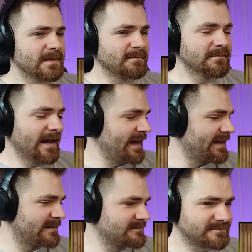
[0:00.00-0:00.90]
That was
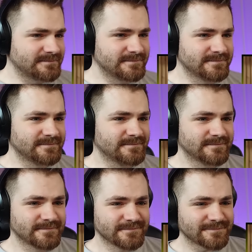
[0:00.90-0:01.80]
so fun. Yeah.
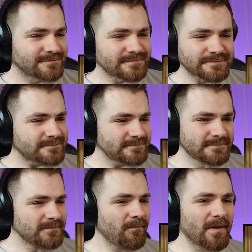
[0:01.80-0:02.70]
Oh,
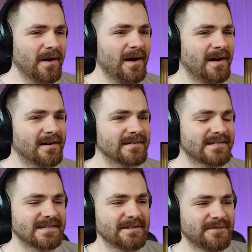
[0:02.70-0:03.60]
God, this is such a blast.
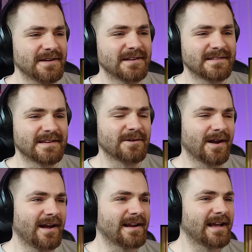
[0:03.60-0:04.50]
Sniffing and
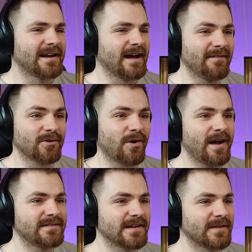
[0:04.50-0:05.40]
teary-eyed again. I haven't
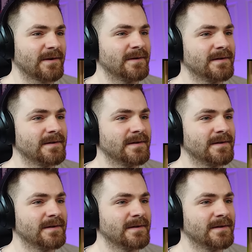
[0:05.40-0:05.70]
cried yet, though.